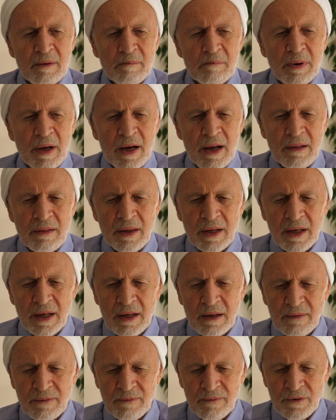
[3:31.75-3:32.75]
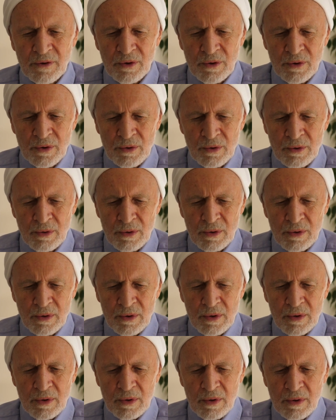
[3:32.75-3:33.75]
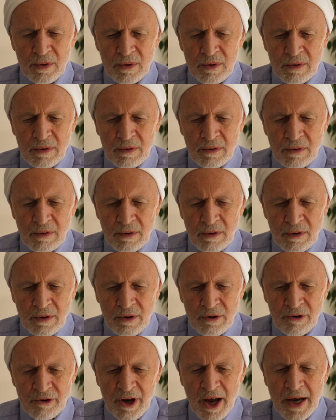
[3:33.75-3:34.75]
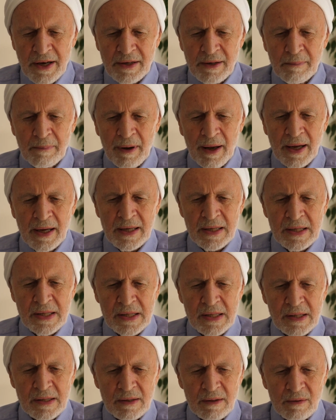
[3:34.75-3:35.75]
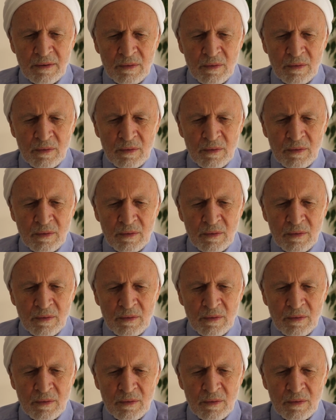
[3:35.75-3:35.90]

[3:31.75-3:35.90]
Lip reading: But I think if you create a place